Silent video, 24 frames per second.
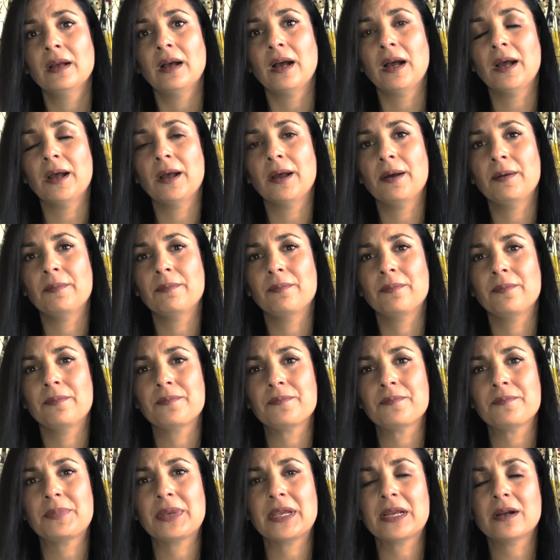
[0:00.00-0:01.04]

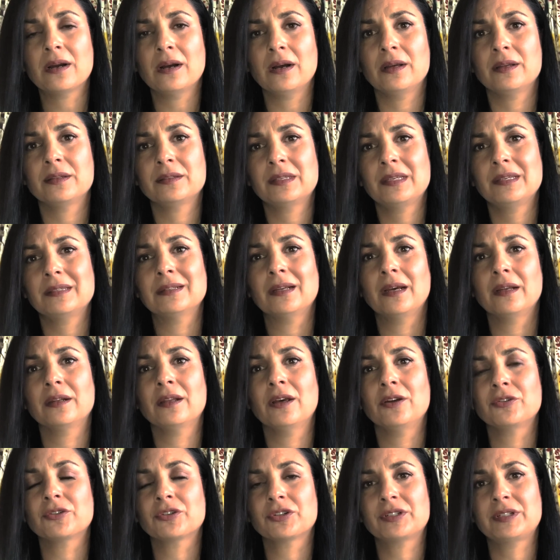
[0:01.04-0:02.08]
because he's not
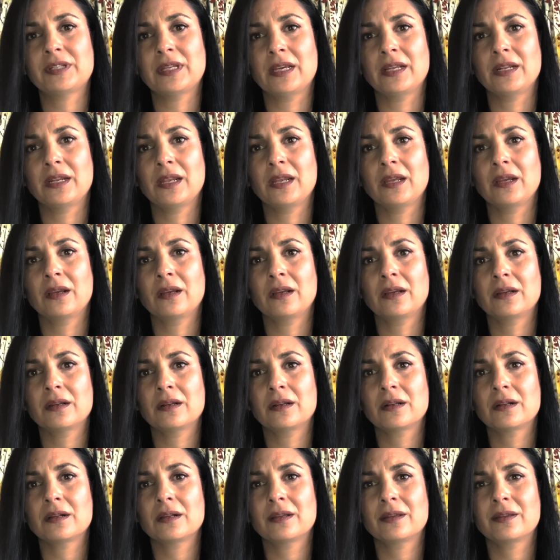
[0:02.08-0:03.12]
understanding
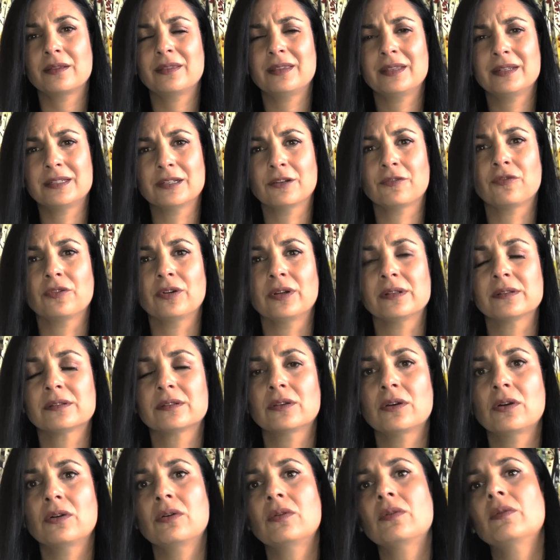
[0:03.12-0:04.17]
the difference.
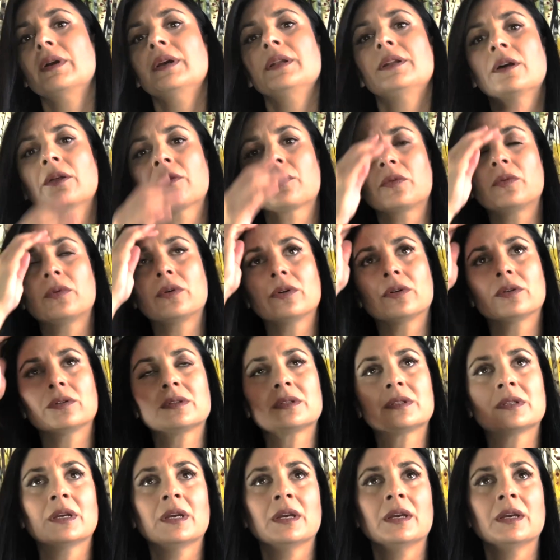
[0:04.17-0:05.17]
So in other words,